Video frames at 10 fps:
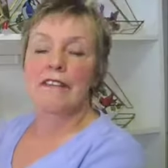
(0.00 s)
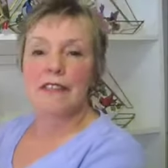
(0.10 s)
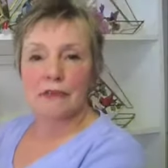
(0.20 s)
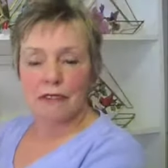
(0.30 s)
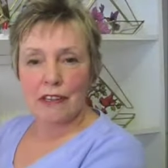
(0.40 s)
The
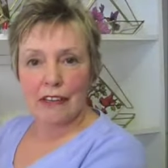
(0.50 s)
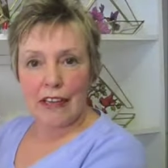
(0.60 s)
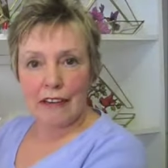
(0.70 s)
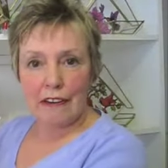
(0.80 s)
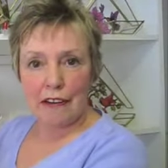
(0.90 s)
squirrel
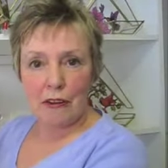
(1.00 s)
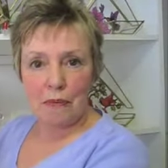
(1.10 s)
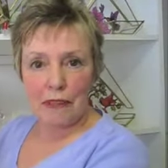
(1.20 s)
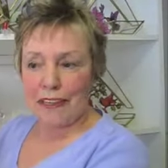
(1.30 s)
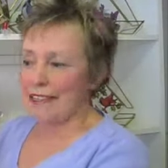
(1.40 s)
cannot
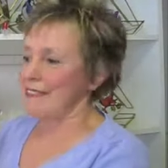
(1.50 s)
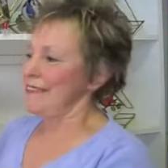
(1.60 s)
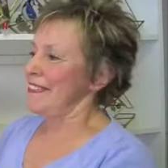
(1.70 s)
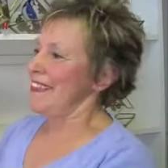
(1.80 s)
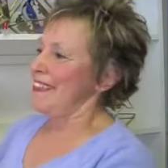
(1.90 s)
open it.
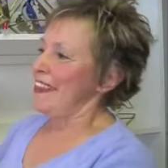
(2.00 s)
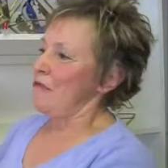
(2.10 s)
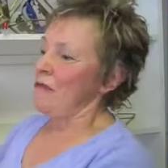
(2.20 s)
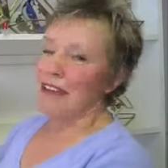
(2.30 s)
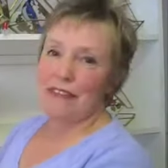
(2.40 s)

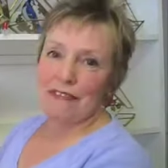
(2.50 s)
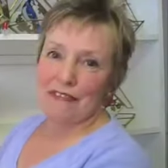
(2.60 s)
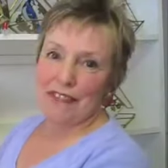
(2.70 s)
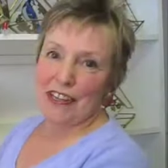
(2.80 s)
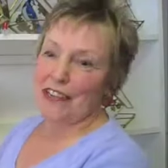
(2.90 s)
Wonderful
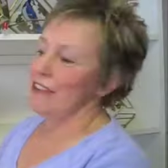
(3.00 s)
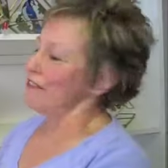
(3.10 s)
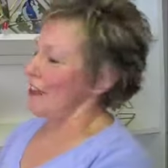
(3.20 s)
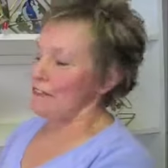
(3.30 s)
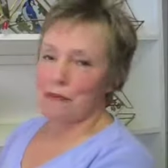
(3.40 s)
feeder. If
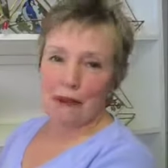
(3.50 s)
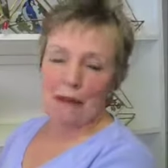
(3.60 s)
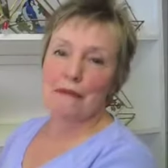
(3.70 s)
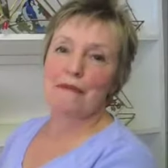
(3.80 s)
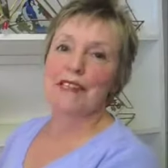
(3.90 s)
you have a
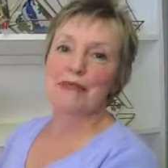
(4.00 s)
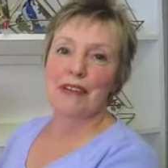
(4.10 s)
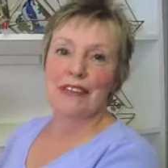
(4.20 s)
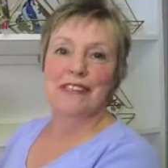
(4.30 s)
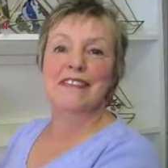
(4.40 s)
problem with
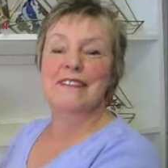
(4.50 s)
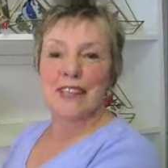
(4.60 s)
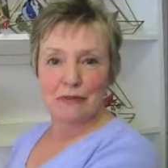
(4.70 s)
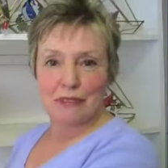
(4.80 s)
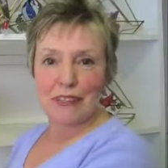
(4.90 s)
squirrels,
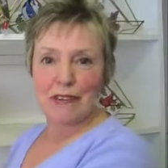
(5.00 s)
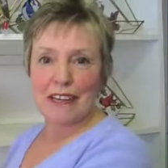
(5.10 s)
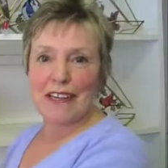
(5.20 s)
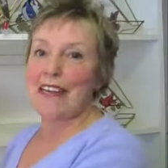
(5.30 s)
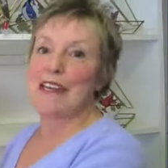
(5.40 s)
this will
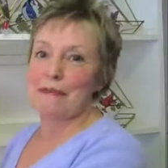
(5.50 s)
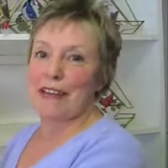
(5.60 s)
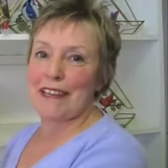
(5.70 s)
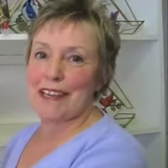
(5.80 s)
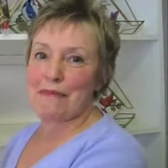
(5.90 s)
totally
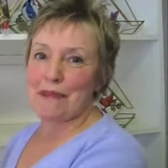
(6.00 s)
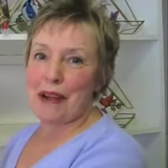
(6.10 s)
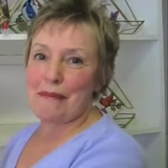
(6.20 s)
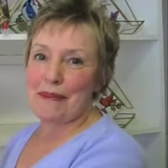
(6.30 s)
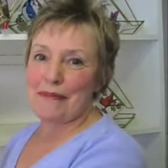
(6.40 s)
eliminate that
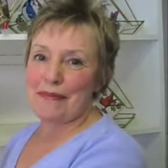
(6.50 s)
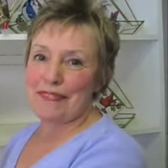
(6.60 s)
problem.